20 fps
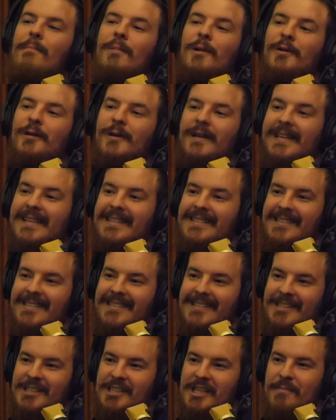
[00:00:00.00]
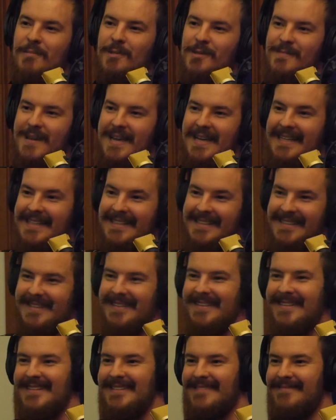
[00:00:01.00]
I blew her kisses and she blew me
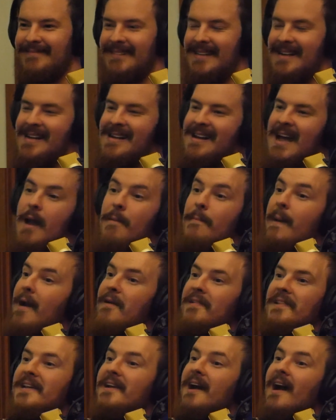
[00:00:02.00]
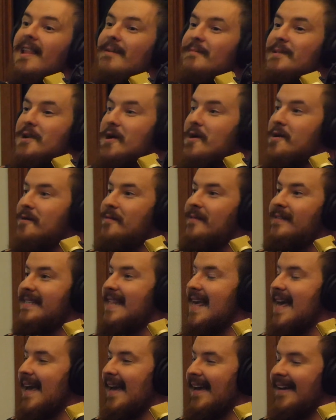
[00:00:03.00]
kisses. And apparently Kylie Minogue was
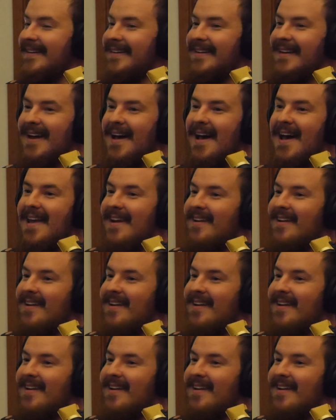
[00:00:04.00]
there.